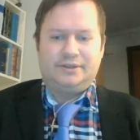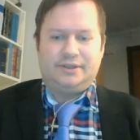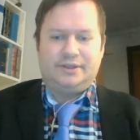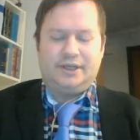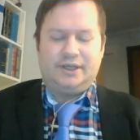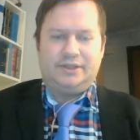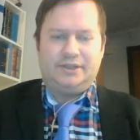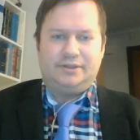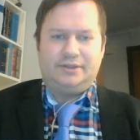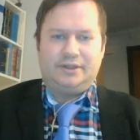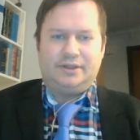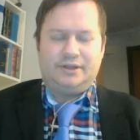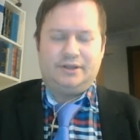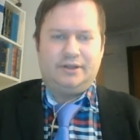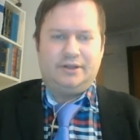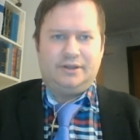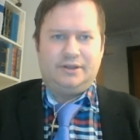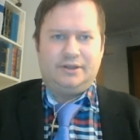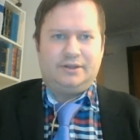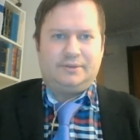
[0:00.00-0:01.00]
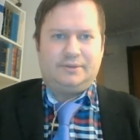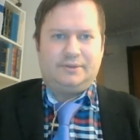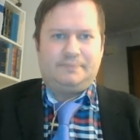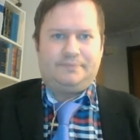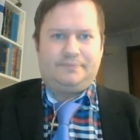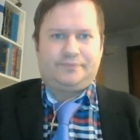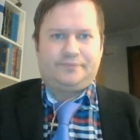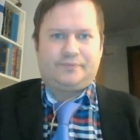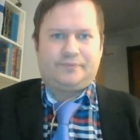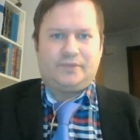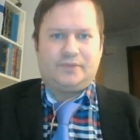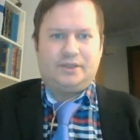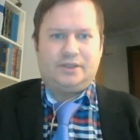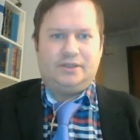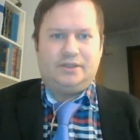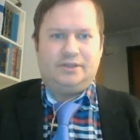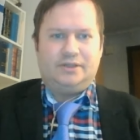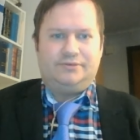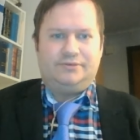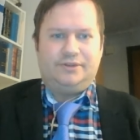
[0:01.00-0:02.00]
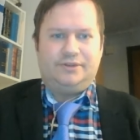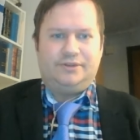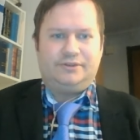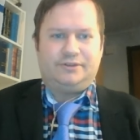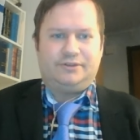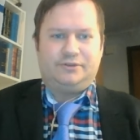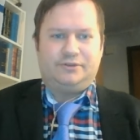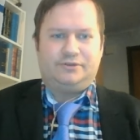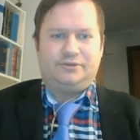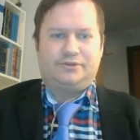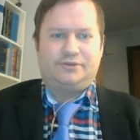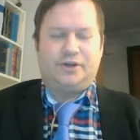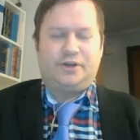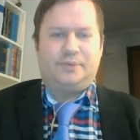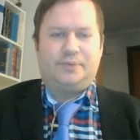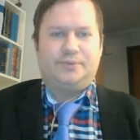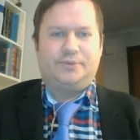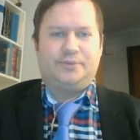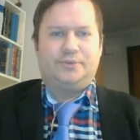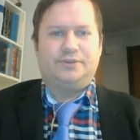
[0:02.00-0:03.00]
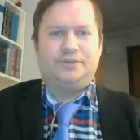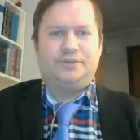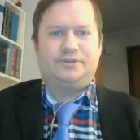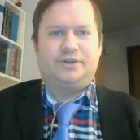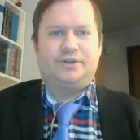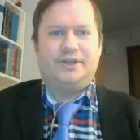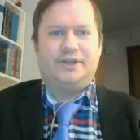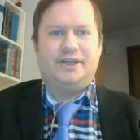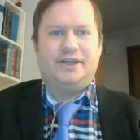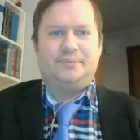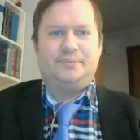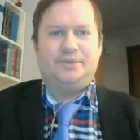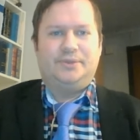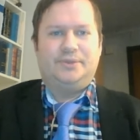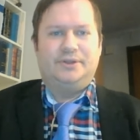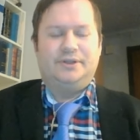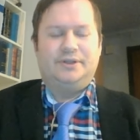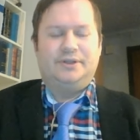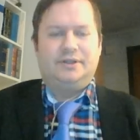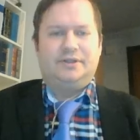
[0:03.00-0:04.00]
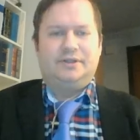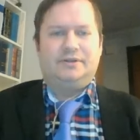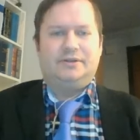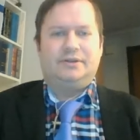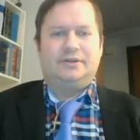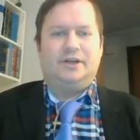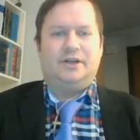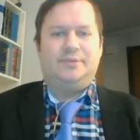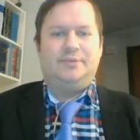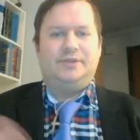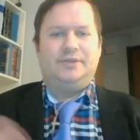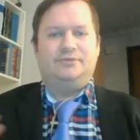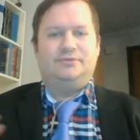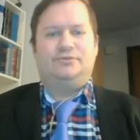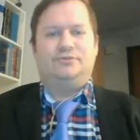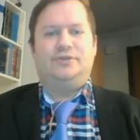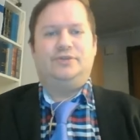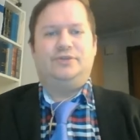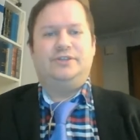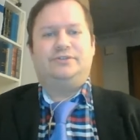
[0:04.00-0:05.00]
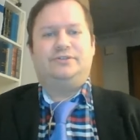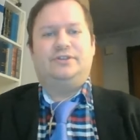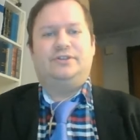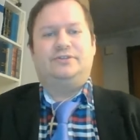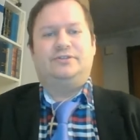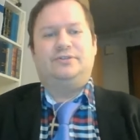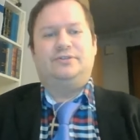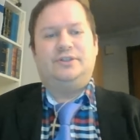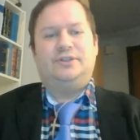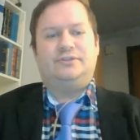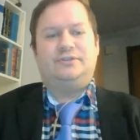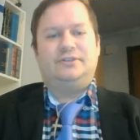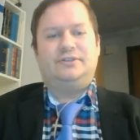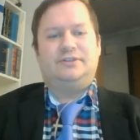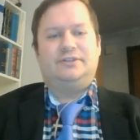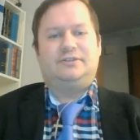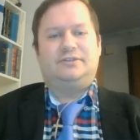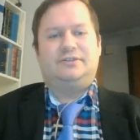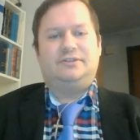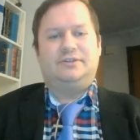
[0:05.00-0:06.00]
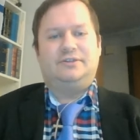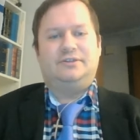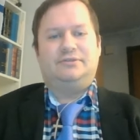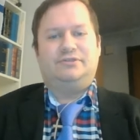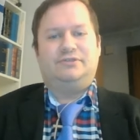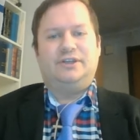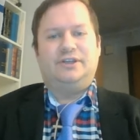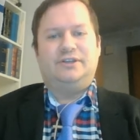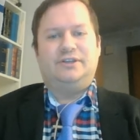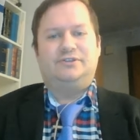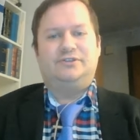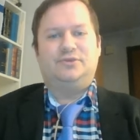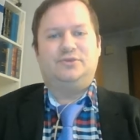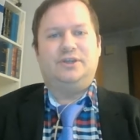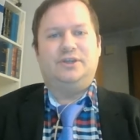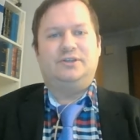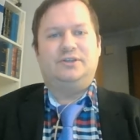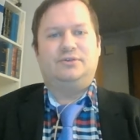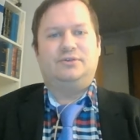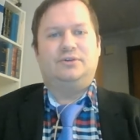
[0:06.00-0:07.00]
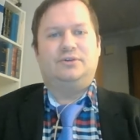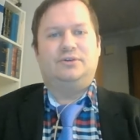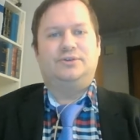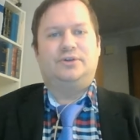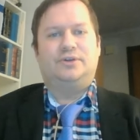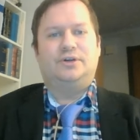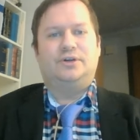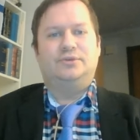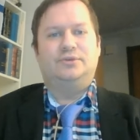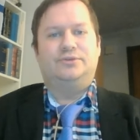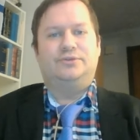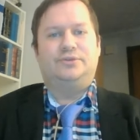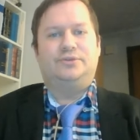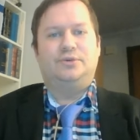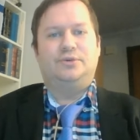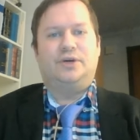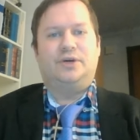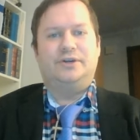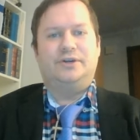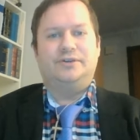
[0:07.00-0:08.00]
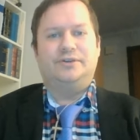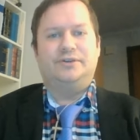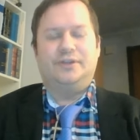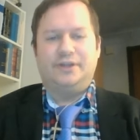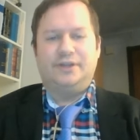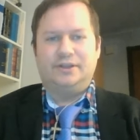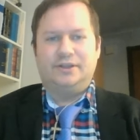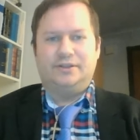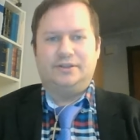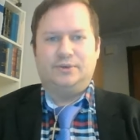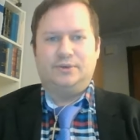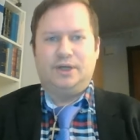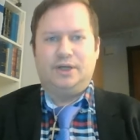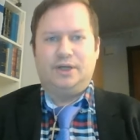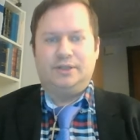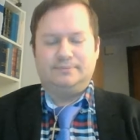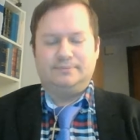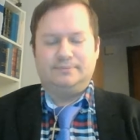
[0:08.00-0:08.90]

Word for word: And uh, if this isn't stopped, what is going to happen? I mean, for instance, there is this uh, thing in Sweden called Code 291.